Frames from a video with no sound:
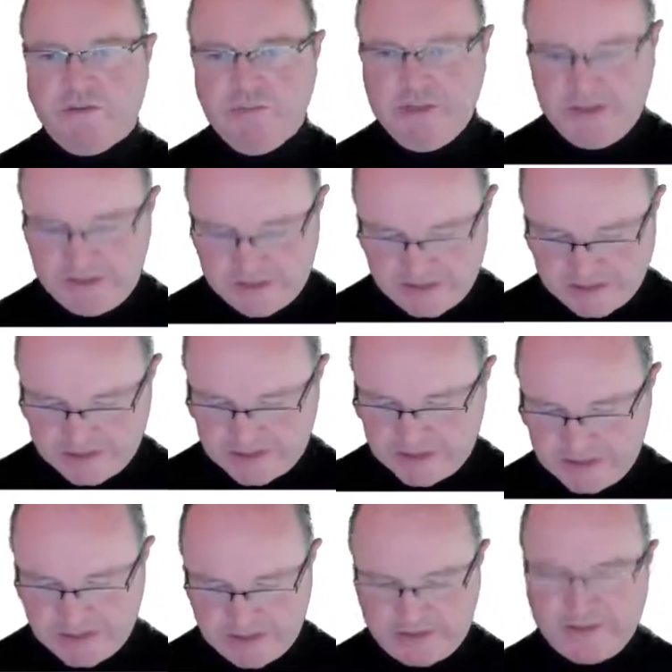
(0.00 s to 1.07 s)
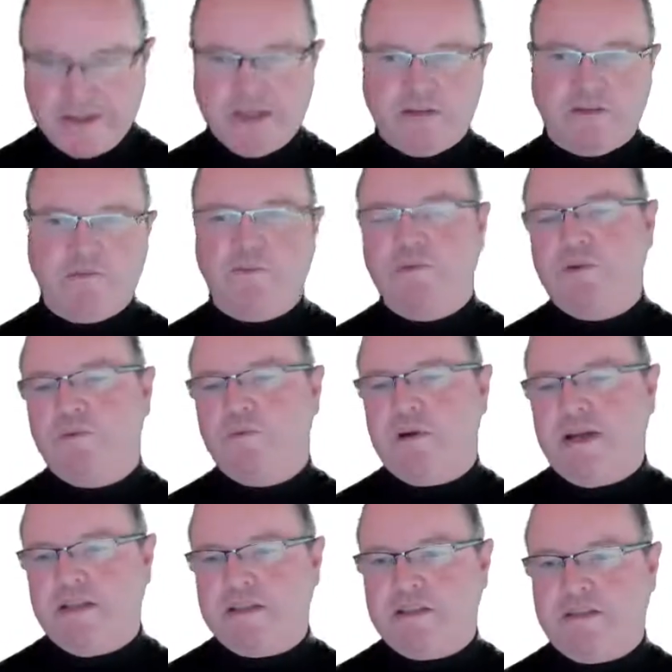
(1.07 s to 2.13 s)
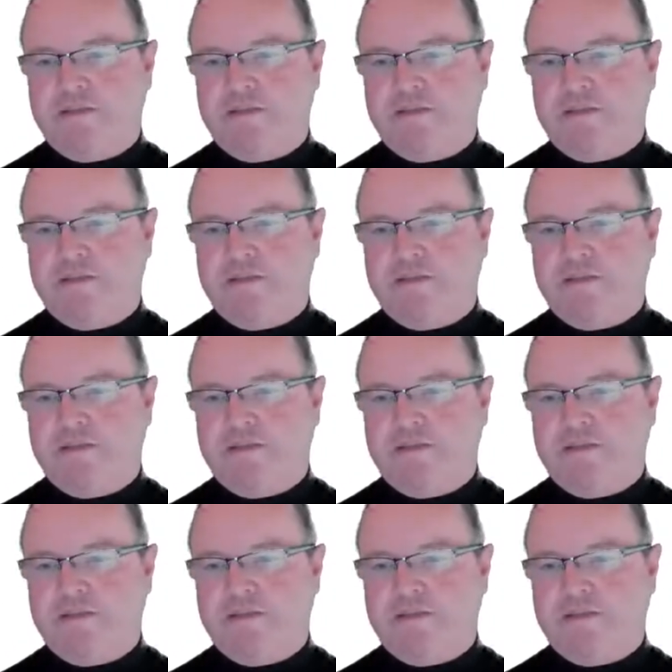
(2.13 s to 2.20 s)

milliseconds to get there, and we'll wait